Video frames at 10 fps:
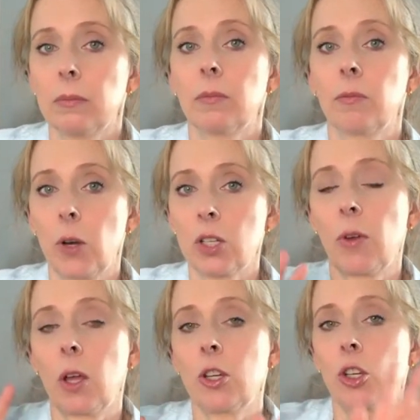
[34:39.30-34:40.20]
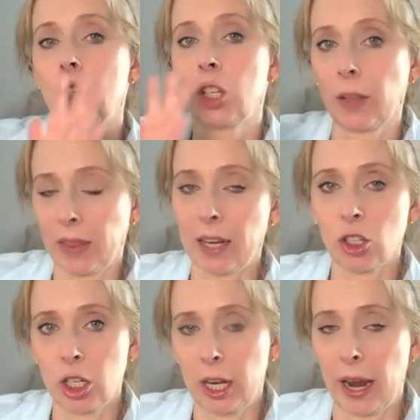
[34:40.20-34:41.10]
first of all, you should shut that
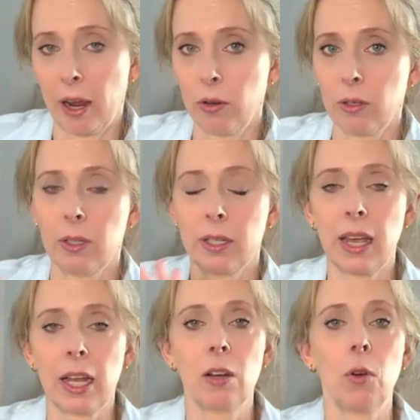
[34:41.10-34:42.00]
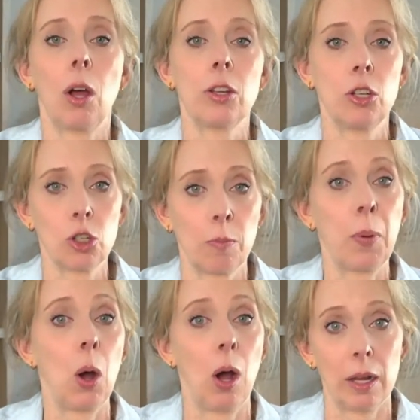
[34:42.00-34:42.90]
shit out. And second of all, you should
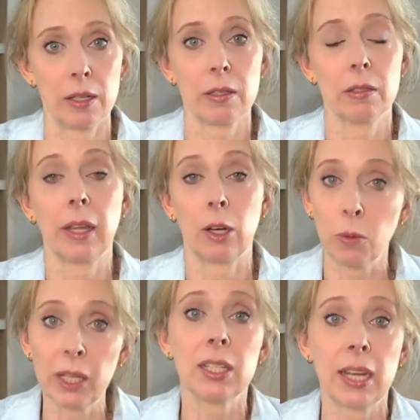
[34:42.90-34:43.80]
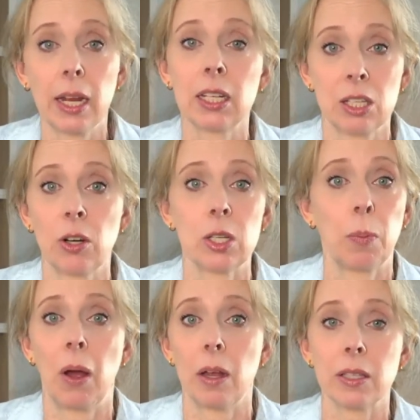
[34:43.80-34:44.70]
pause, like really take a serious
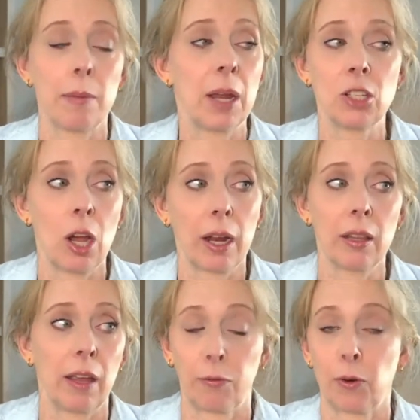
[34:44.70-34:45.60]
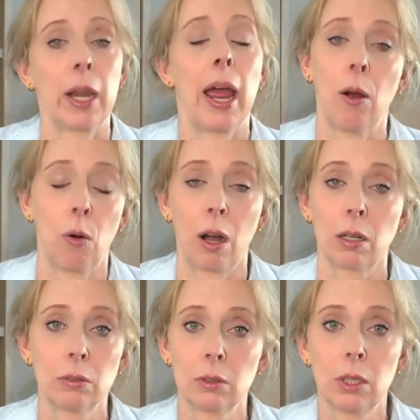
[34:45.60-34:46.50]
pause. I'm not talking like for an hour.
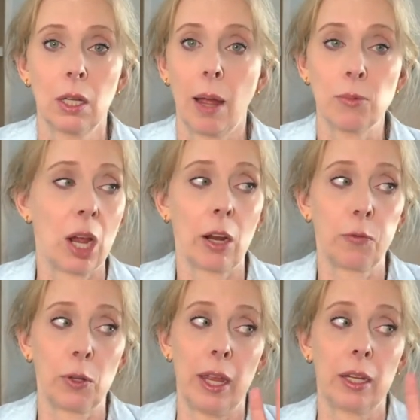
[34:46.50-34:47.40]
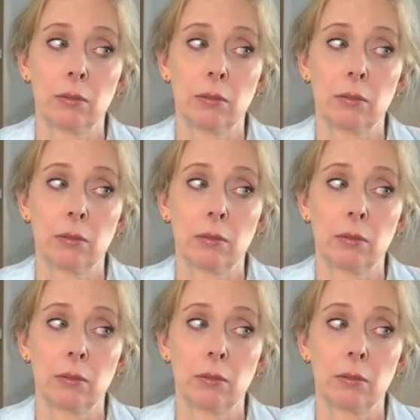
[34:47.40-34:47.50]
I'm talking for like